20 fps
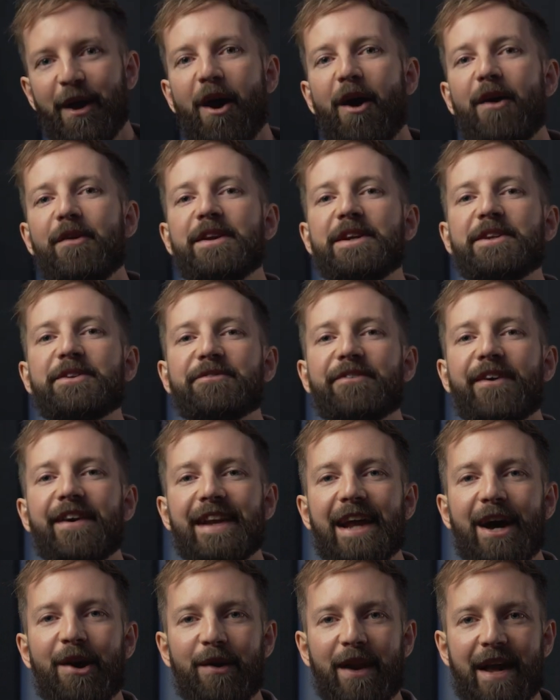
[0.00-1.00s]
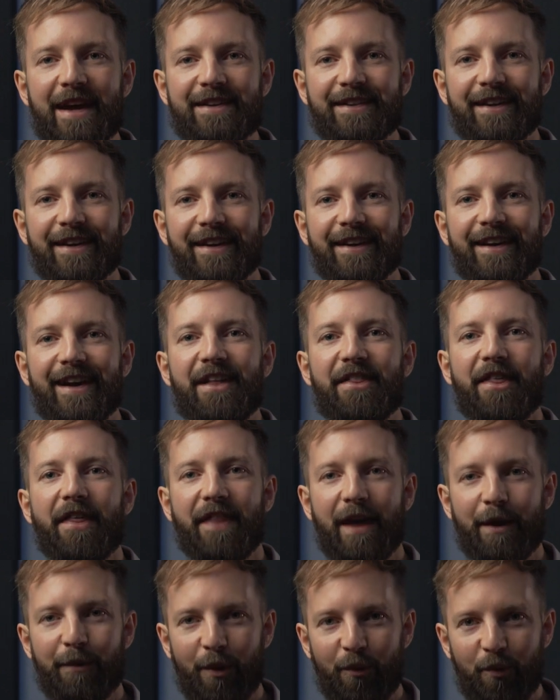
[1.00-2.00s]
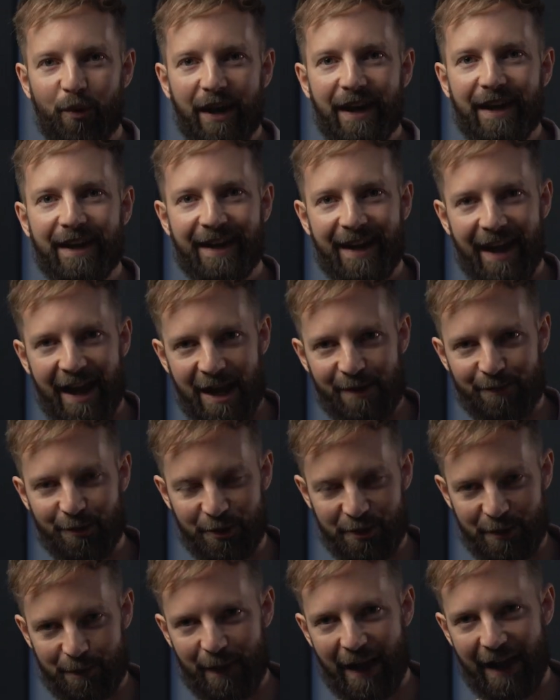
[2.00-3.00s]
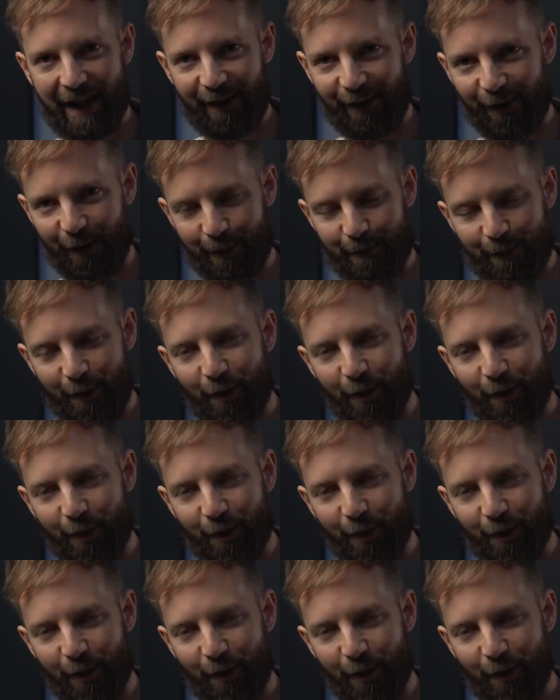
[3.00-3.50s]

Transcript: only to find out later that they were willing and able to pay a lot